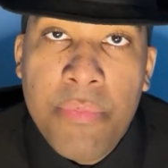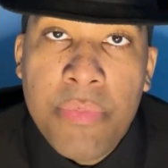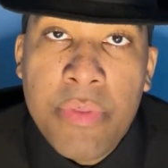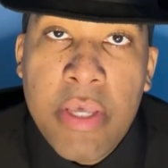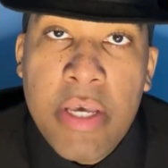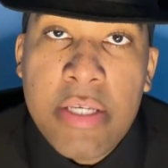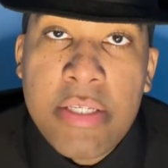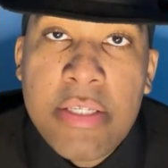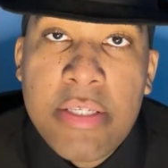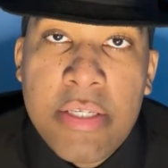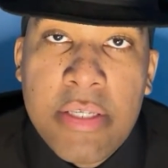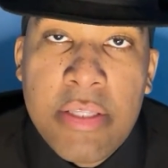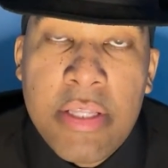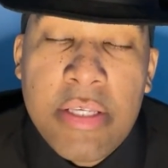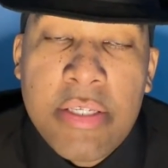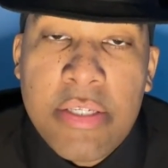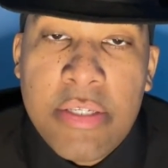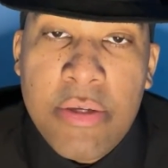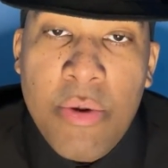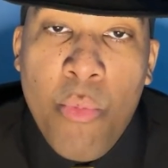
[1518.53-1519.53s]
this
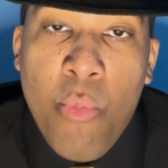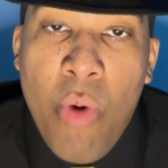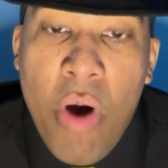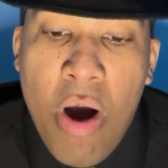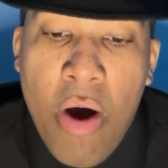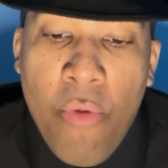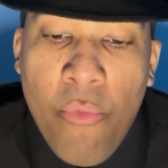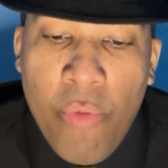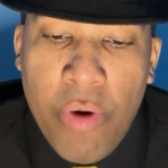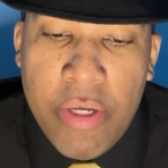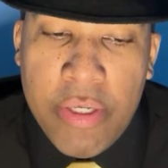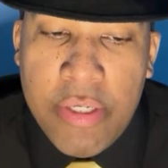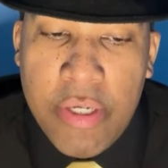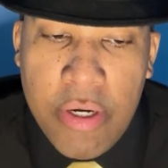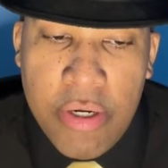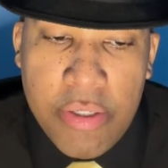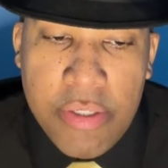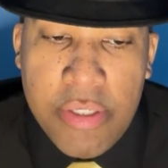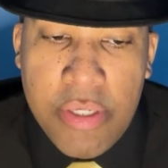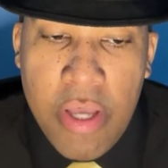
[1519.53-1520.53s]
is a
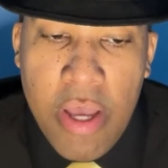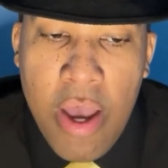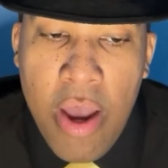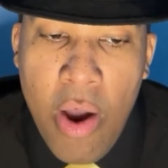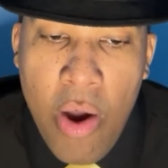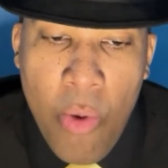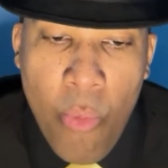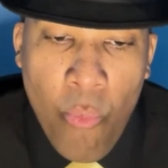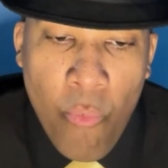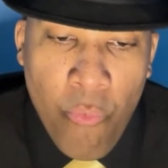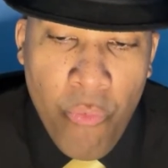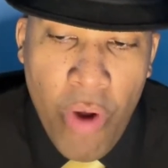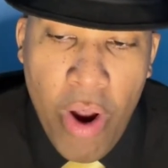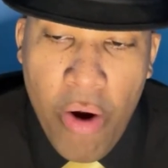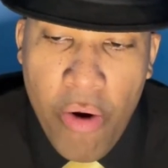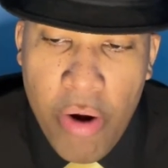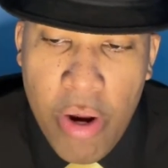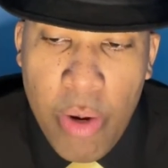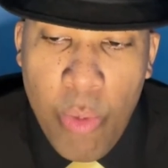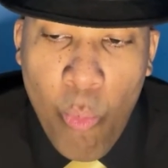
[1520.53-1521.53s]
well-researched,
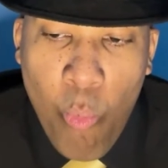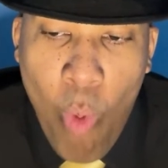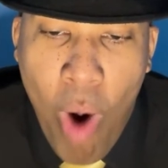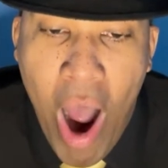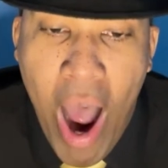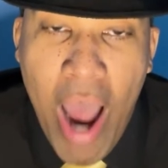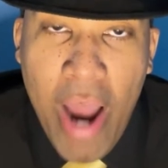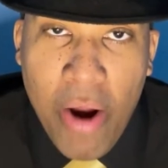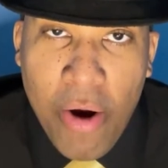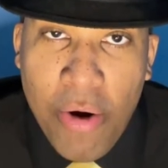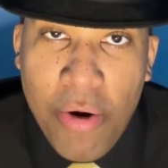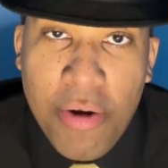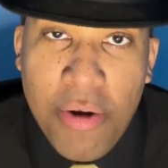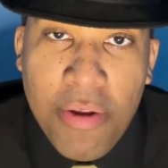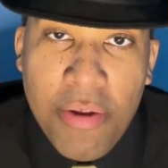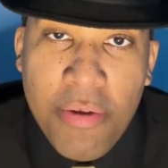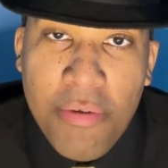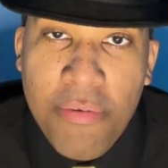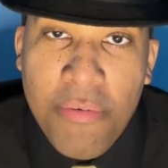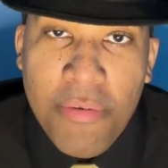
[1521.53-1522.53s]
very
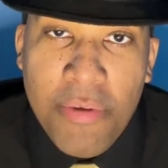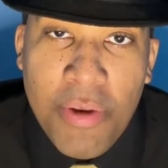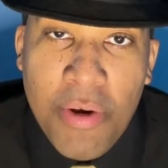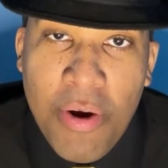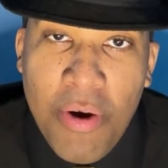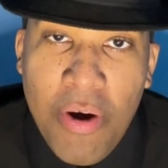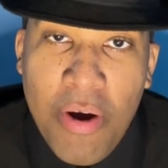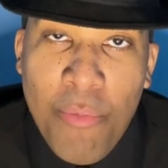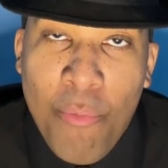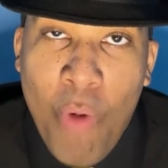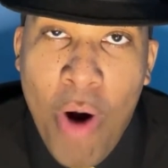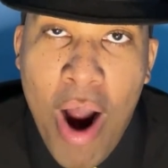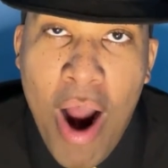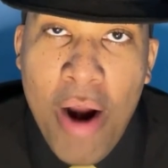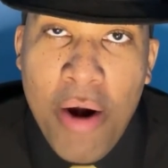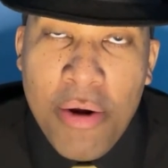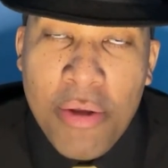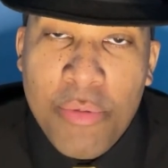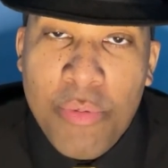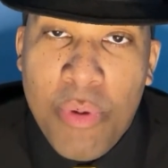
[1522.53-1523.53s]
Wired.
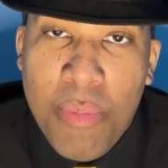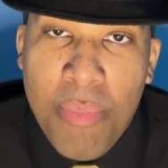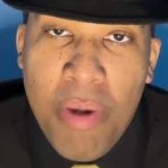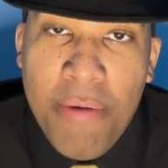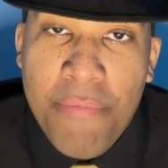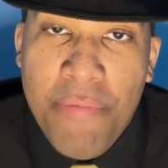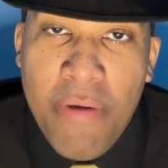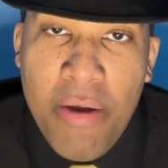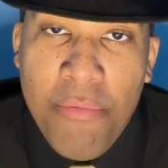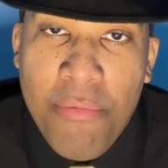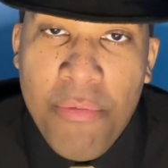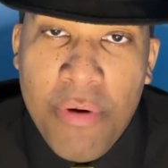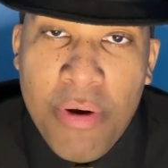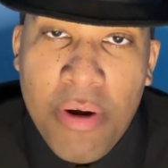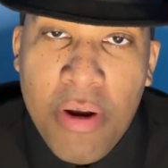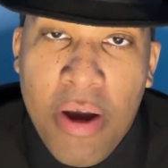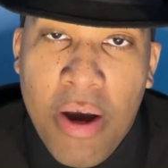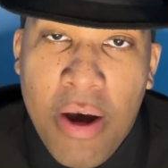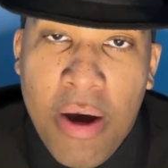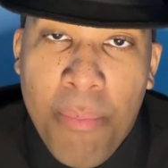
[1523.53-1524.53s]
Wired is one of my
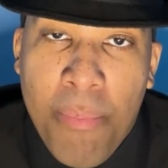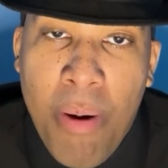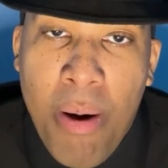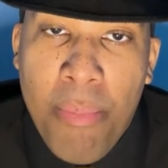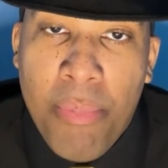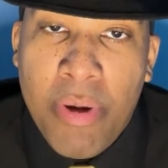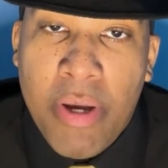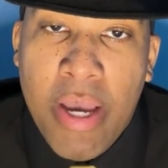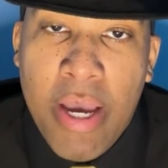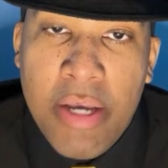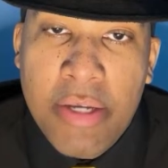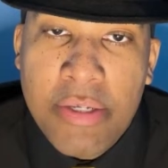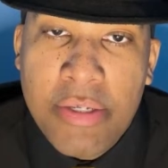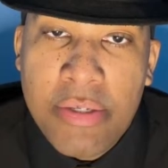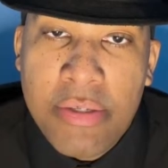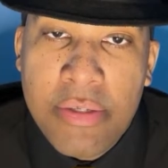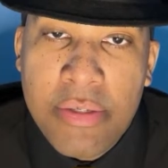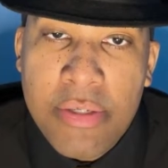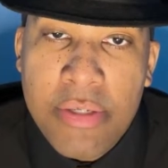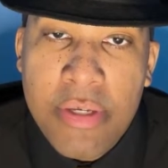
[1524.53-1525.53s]
favorite
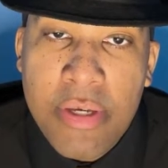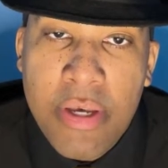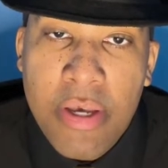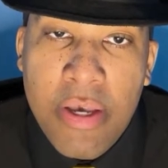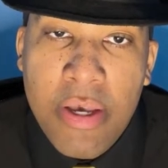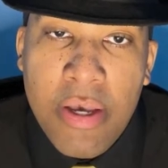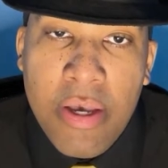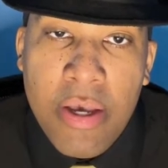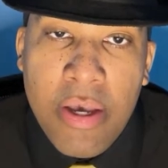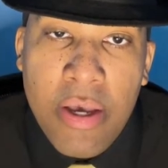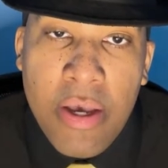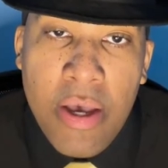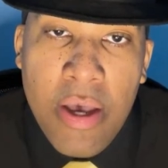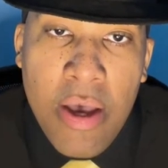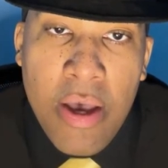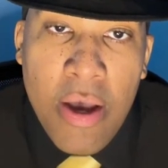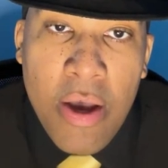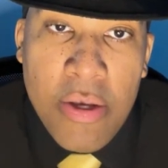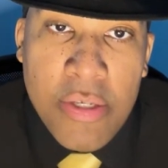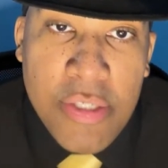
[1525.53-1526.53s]
publications.
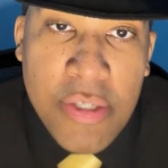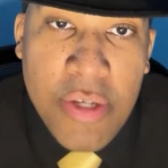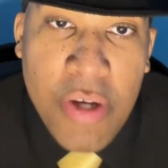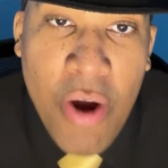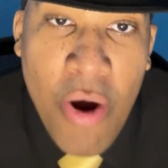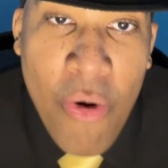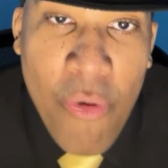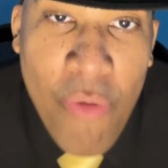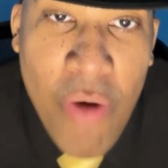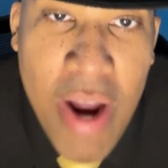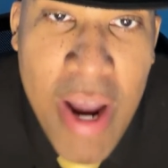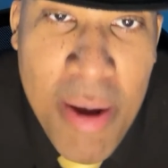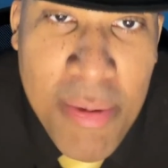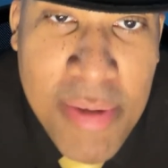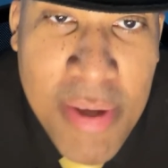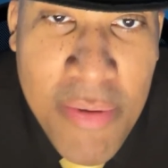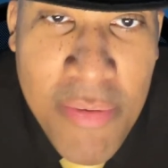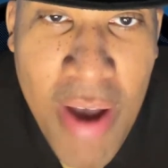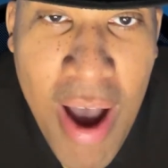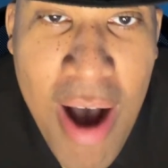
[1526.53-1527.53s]
Korean
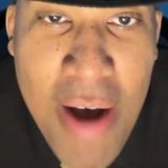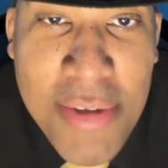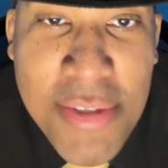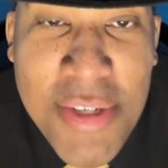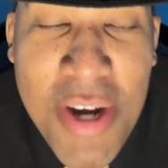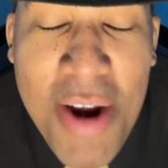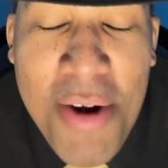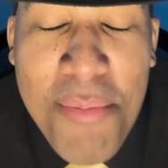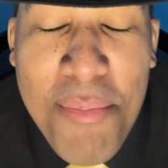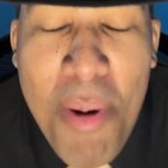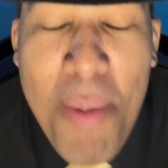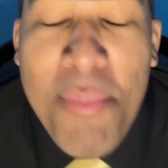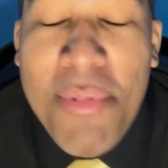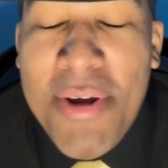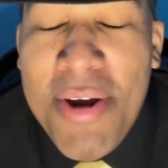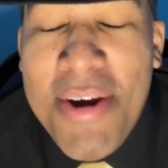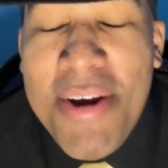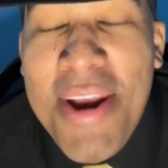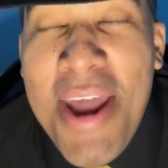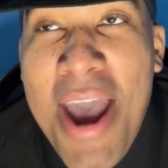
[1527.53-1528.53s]
TV. I was trying to remember
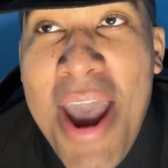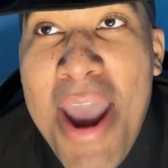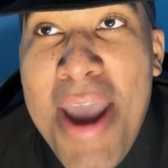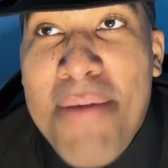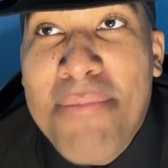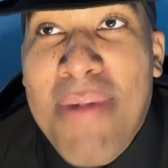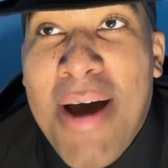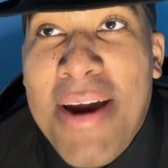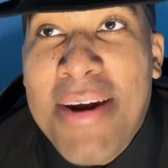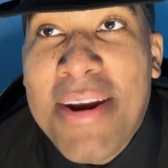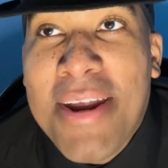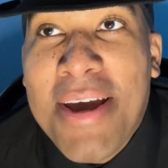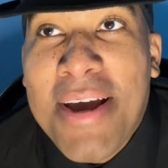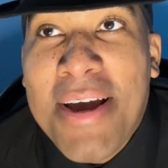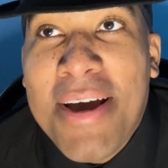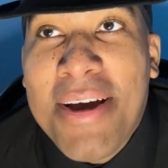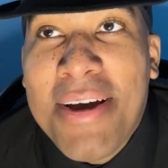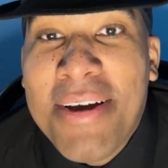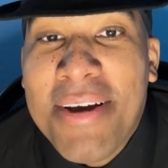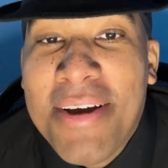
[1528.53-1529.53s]
your name, my
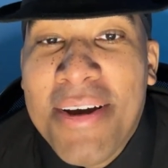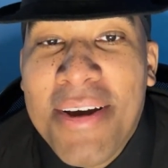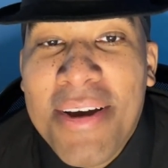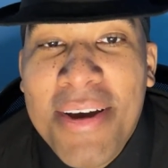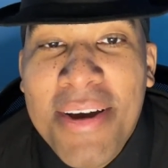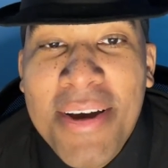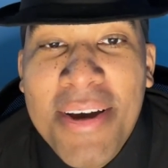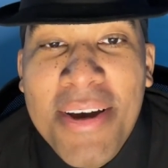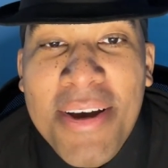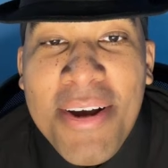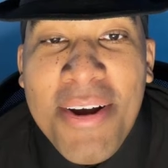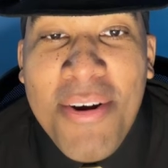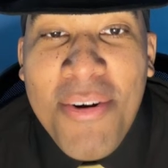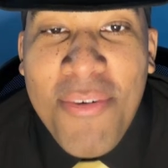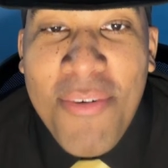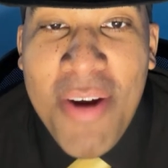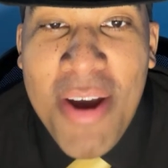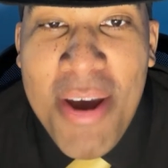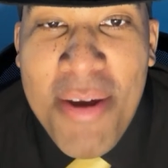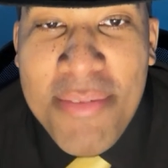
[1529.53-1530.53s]
nigga.
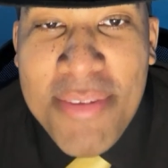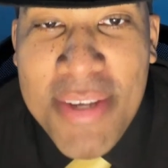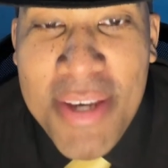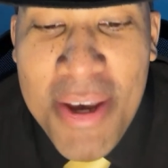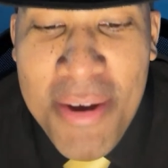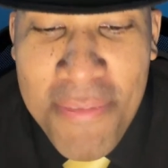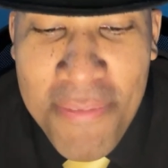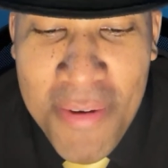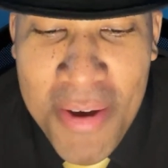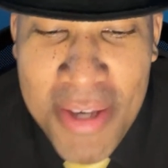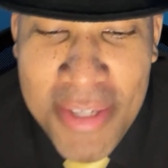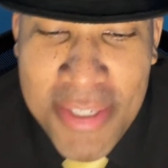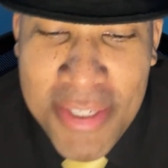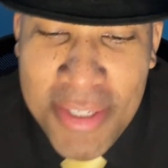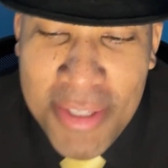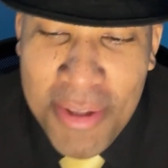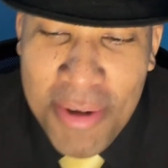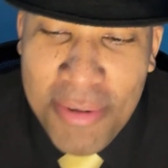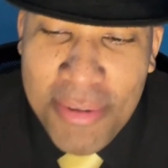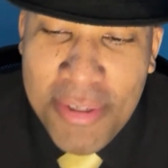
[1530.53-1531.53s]
Korean TV.
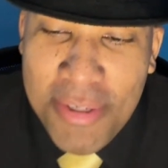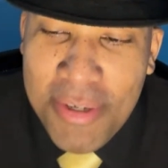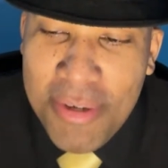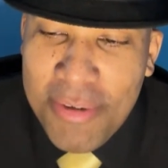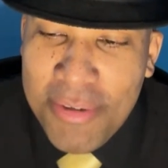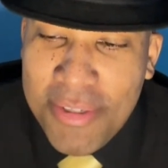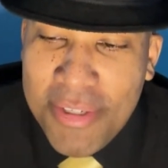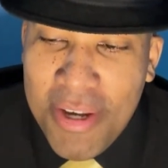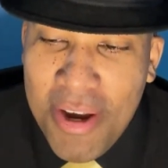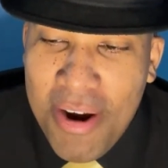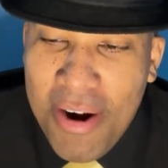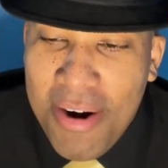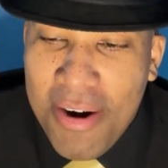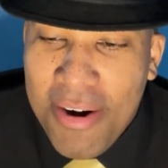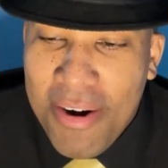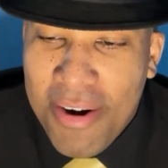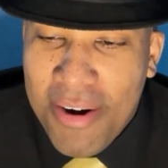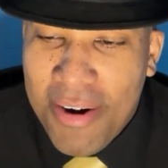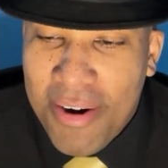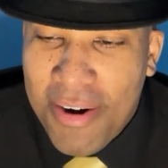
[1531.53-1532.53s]
Salute to you, sir.